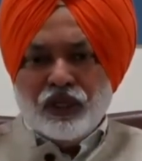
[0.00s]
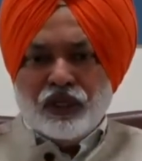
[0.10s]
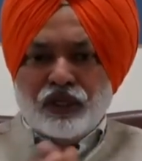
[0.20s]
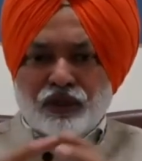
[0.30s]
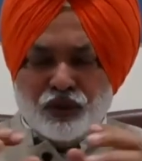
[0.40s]

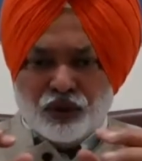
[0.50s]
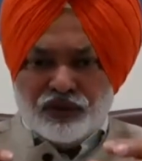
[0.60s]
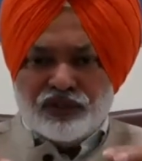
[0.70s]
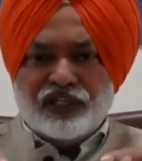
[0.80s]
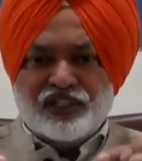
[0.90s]
In
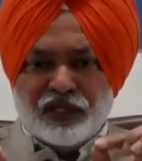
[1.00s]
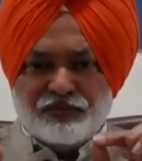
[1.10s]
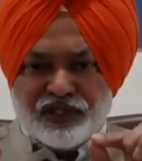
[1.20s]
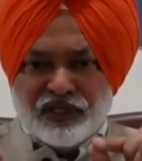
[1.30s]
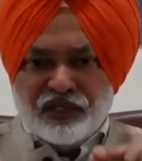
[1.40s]
those
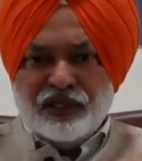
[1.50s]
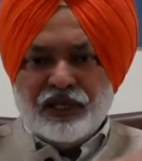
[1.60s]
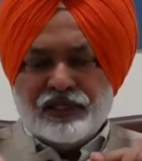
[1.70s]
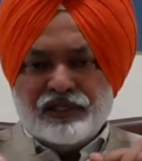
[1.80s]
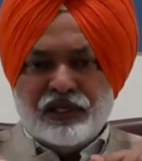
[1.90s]
exceptional
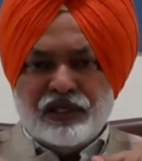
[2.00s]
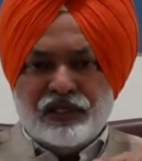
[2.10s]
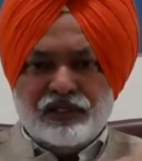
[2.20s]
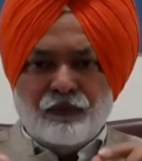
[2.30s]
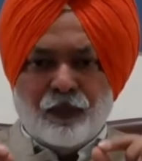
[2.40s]

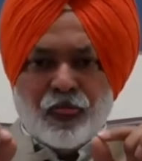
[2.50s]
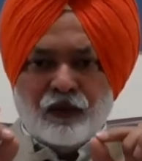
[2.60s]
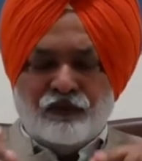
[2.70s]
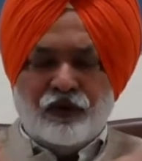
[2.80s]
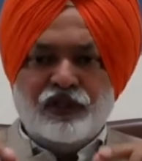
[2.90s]
cases,
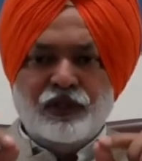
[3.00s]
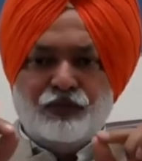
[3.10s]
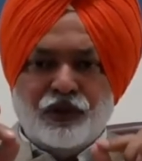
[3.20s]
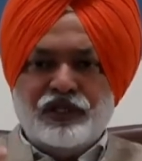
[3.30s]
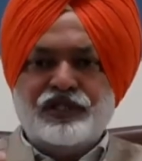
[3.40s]
what the
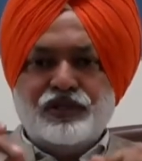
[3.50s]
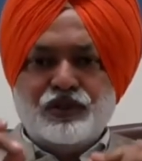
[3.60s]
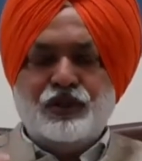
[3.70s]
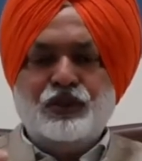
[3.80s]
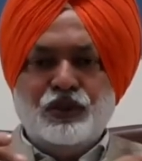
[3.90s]
police is
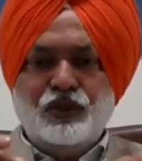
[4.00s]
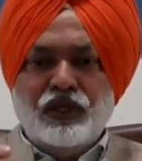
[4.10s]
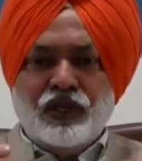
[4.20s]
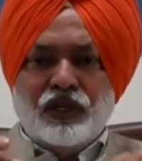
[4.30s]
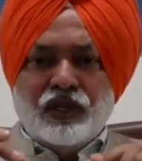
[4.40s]
to do
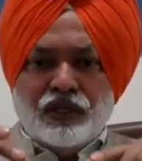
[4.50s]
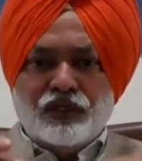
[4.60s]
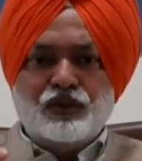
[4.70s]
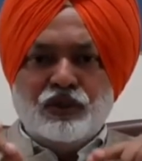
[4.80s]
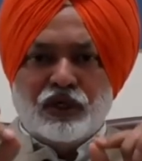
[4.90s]

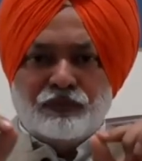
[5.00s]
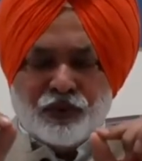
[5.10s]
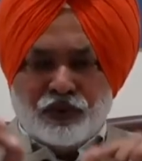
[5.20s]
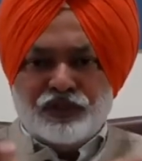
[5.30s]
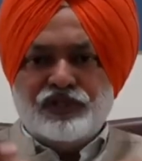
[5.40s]
is to
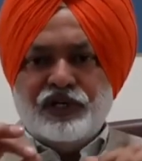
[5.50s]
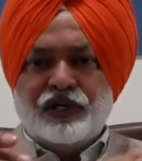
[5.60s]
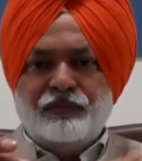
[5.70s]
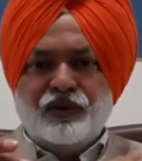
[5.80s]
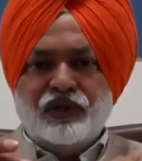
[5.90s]
approach the
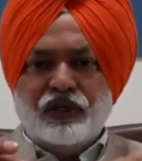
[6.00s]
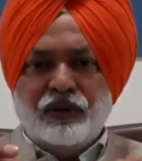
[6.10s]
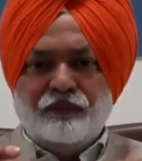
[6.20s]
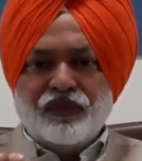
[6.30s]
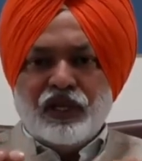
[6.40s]

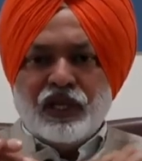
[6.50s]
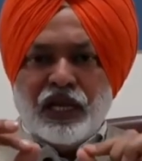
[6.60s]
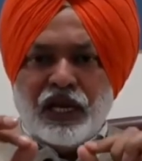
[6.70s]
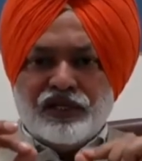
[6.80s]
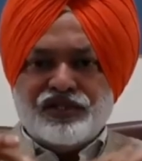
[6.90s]
tribunal
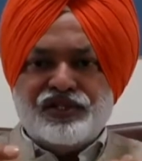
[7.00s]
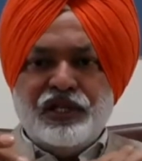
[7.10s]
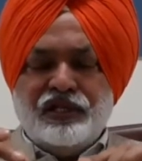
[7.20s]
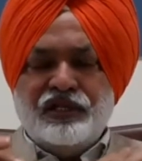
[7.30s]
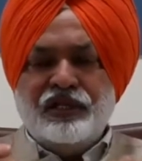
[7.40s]
and
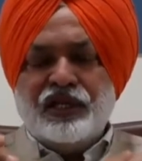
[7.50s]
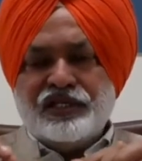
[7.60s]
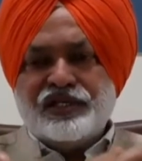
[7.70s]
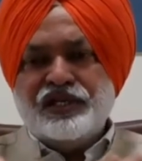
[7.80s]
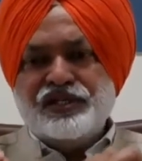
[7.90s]
seek the
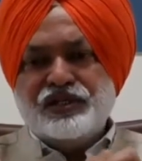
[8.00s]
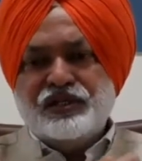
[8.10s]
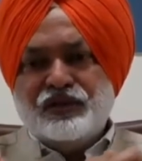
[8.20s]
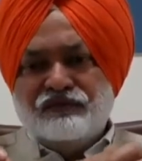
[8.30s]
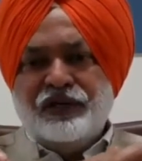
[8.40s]

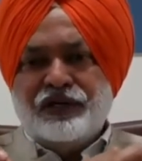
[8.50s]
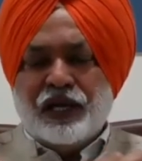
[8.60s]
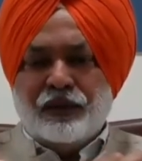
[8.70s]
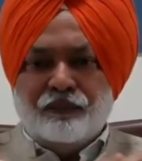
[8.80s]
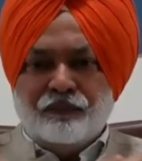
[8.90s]
extension of the time.